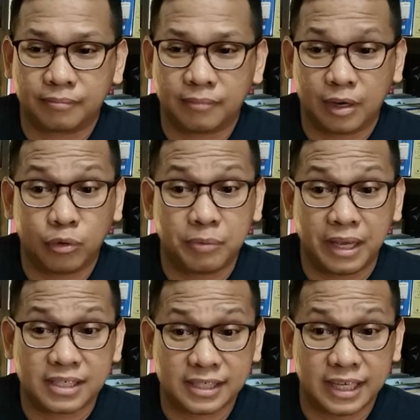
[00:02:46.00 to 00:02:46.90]
there will be
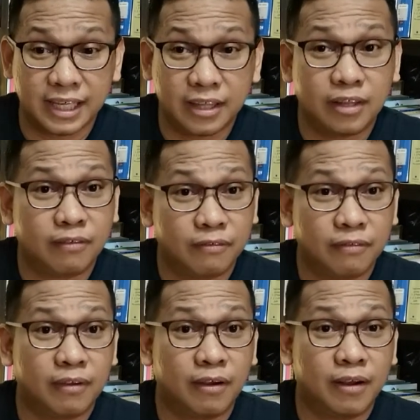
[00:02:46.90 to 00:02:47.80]
a seed
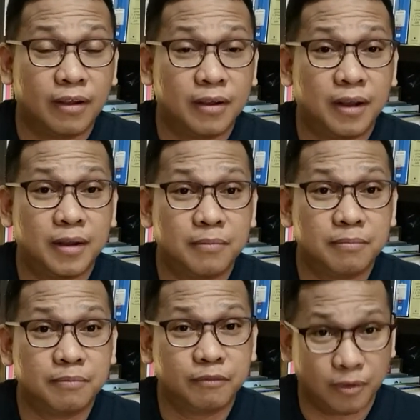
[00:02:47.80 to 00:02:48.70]

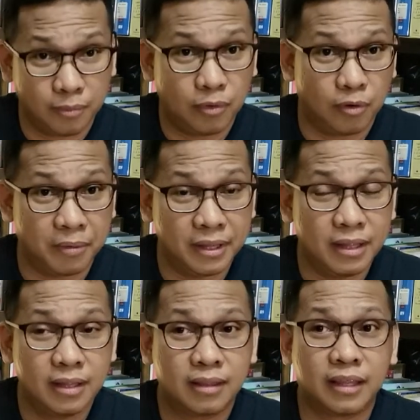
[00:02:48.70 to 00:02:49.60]
from a
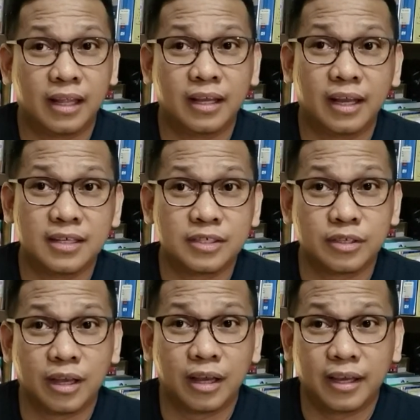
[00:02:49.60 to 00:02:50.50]
woman telling us
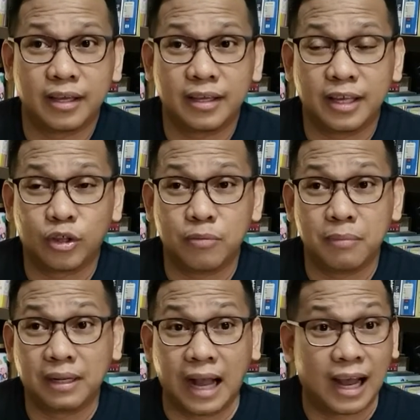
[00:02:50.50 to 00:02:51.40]
ay ito'y
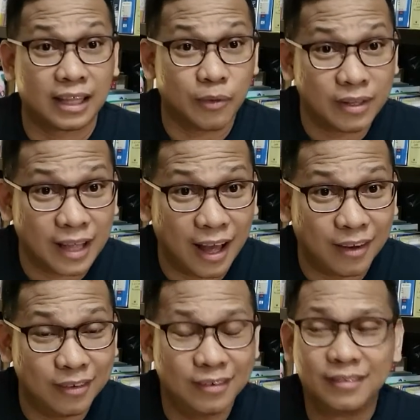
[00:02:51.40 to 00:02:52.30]
magkakatawang
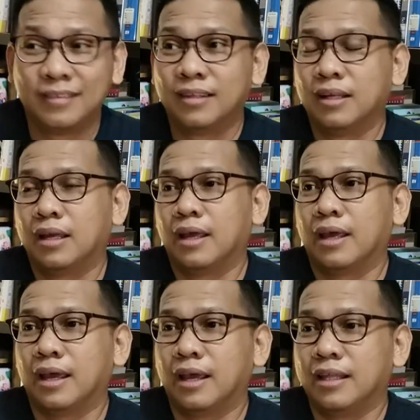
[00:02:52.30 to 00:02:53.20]
tao,
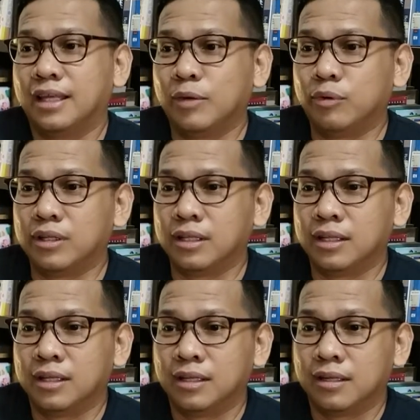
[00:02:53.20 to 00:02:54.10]
and he will
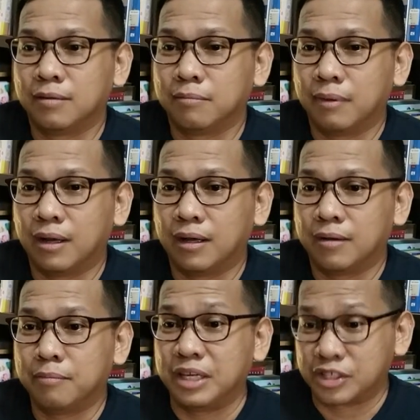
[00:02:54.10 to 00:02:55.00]

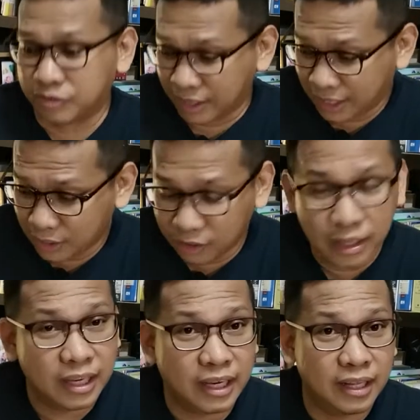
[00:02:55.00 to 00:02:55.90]
be stricken on
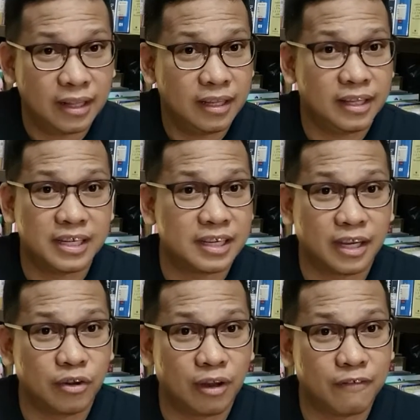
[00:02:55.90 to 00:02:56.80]
the heel, hindi
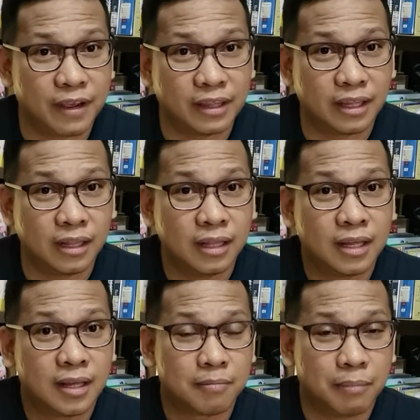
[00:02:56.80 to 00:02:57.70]
siya ganun ka-fatal,
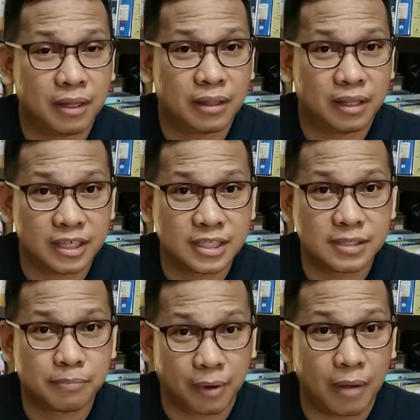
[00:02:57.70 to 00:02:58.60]
but
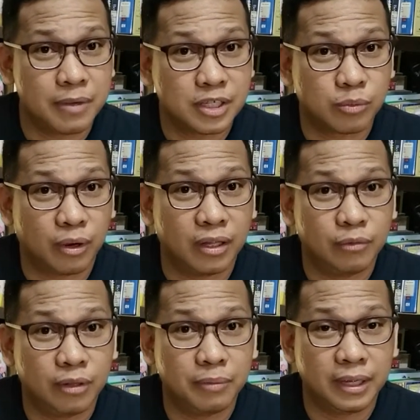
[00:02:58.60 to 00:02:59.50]
this promised one
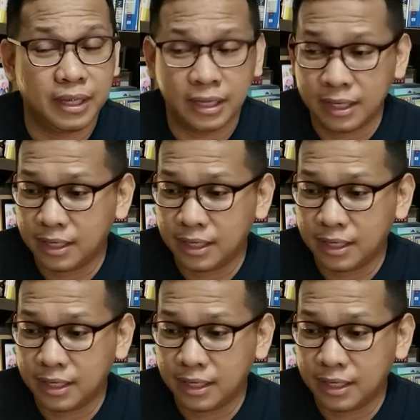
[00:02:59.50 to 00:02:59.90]
will be